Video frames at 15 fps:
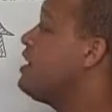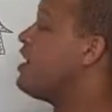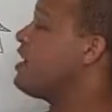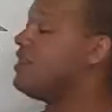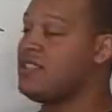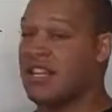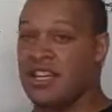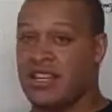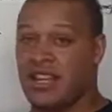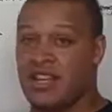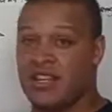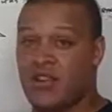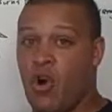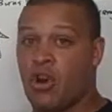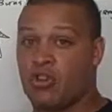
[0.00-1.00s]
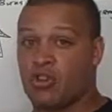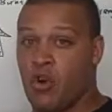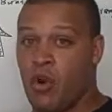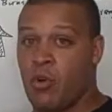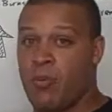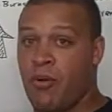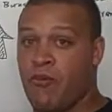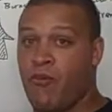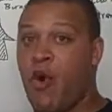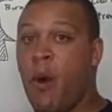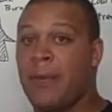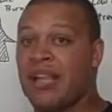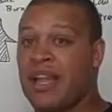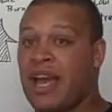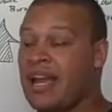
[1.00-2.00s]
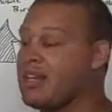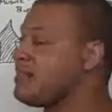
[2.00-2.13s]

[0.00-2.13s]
because it is also performing